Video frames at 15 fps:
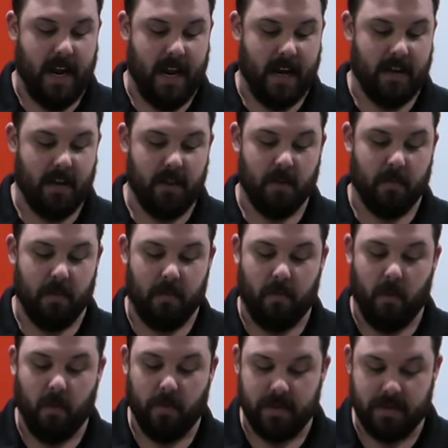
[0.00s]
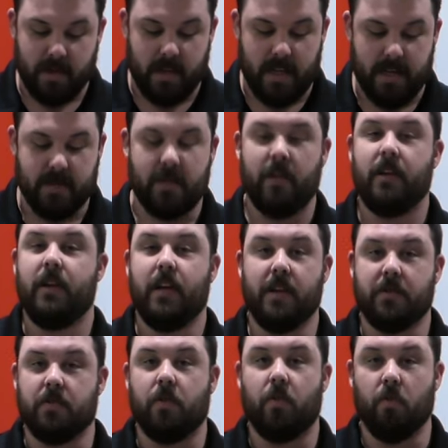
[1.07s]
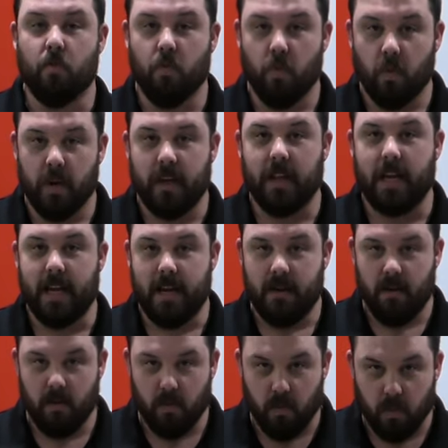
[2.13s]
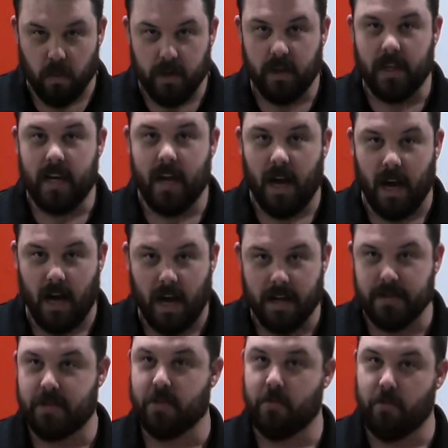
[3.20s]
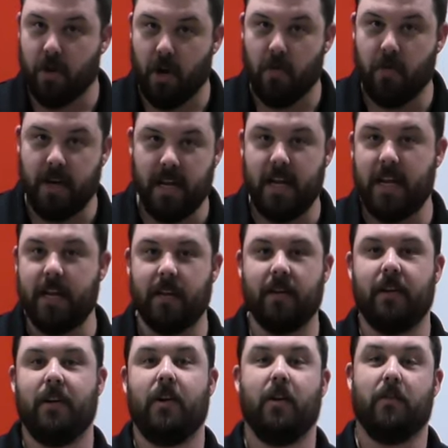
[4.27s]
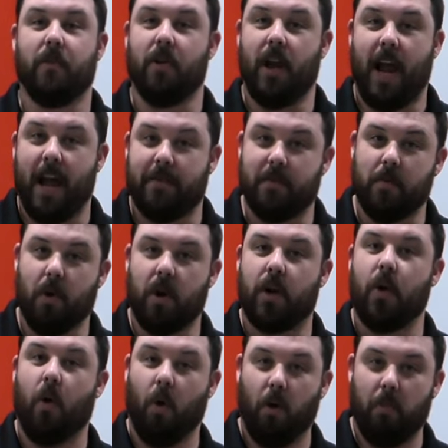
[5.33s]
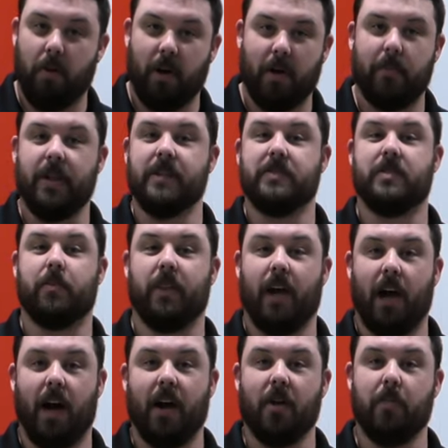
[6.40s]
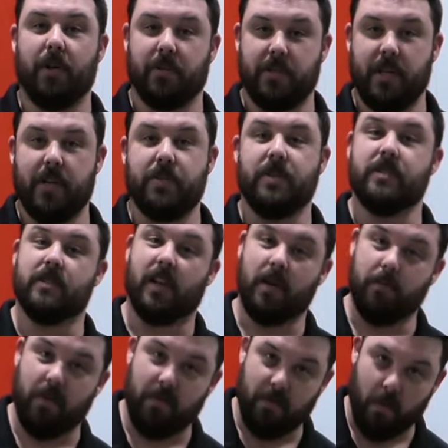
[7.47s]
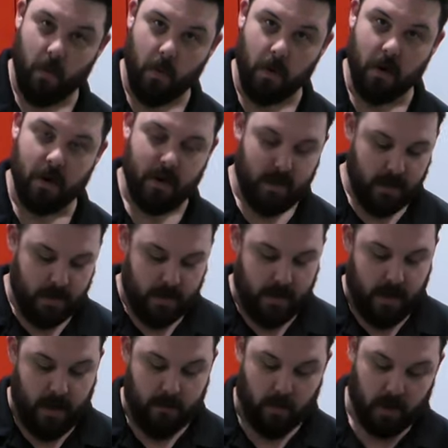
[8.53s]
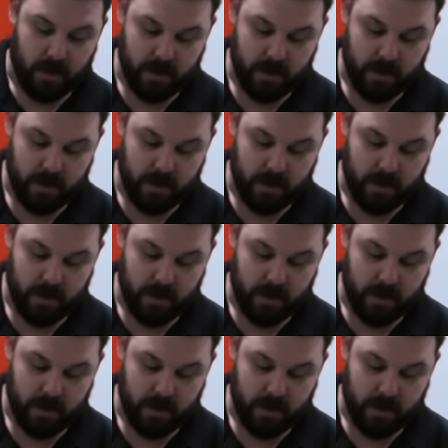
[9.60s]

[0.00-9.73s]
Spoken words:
and the performance of these is really, really high, so no need for an aftermarket oil pump in some of the higher built engines like before. And we're